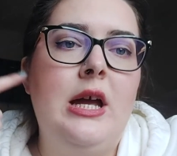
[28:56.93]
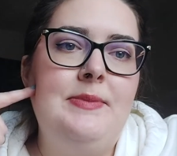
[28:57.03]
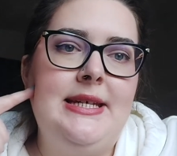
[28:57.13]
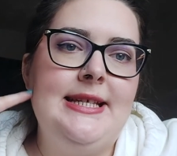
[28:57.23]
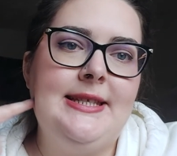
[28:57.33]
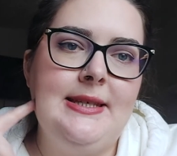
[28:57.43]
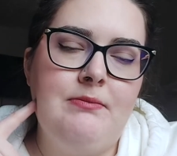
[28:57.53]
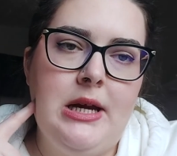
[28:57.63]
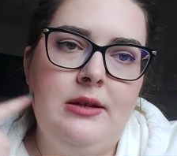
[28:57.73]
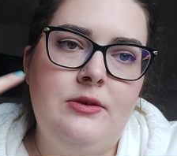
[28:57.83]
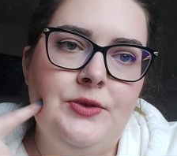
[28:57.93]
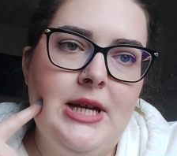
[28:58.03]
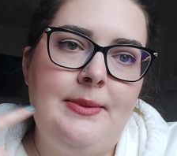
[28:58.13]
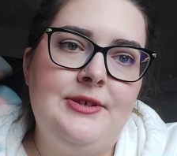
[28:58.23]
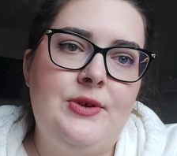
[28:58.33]
Because my tooth that
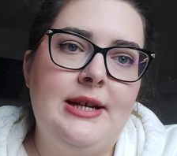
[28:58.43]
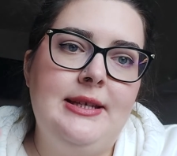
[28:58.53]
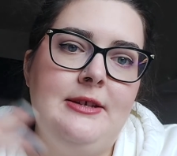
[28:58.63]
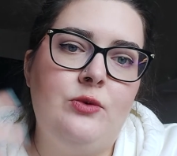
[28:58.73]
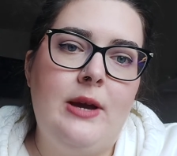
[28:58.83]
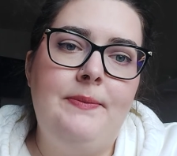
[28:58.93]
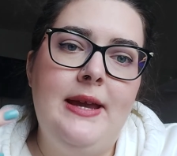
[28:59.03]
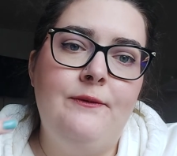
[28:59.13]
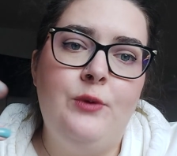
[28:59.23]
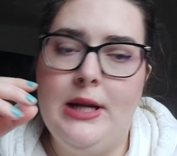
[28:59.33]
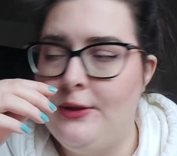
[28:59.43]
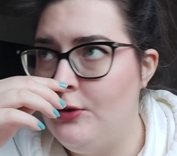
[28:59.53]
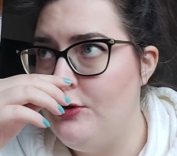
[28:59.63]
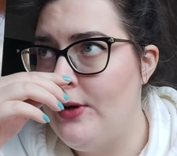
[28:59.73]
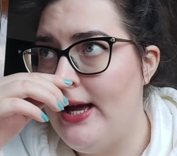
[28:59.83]
I'm extracting is quite painful, and I
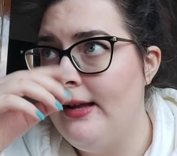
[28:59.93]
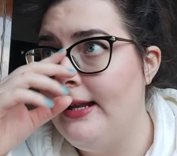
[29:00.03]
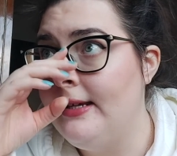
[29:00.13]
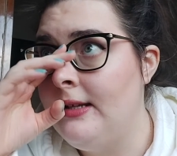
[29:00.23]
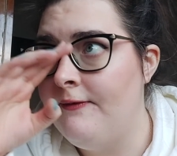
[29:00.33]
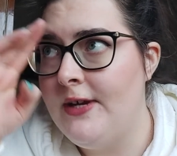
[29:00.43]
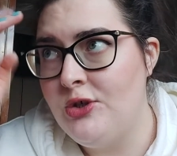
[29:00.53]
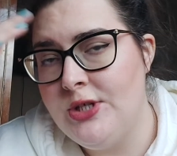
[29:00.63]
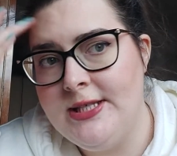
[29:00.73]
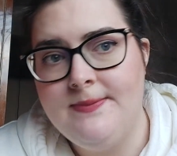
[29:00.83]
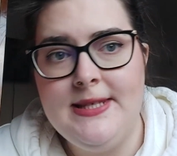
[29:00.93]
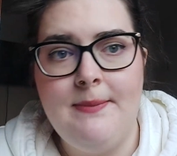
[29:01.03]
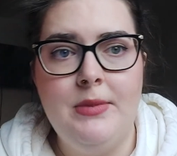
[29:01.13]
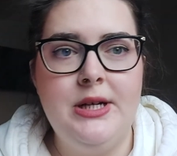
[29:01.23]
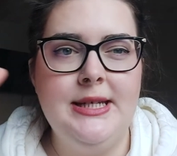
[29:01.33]
told you I had like an infection in
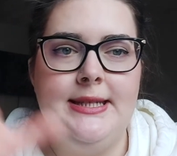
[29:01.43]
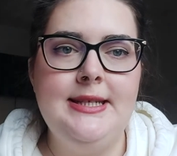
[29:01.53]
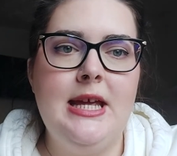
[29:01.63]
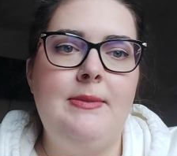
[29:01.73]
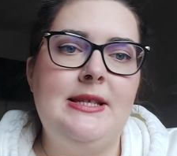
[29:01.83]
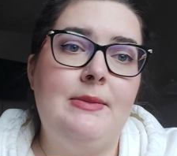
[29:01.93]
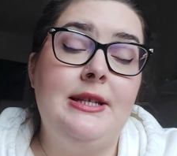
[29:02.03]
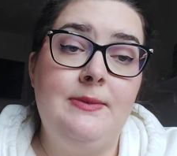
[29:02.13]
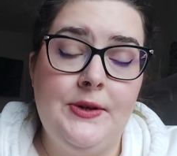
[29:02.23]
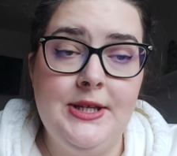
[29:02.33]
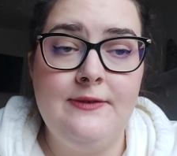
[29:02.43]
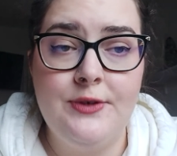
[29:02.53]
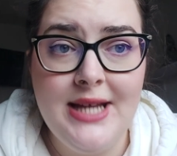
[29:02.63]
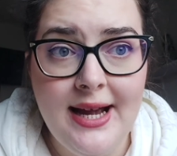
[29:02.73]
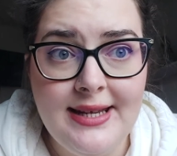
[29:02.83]
September. He did give me some antibiotics for
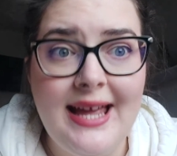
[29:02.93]
that.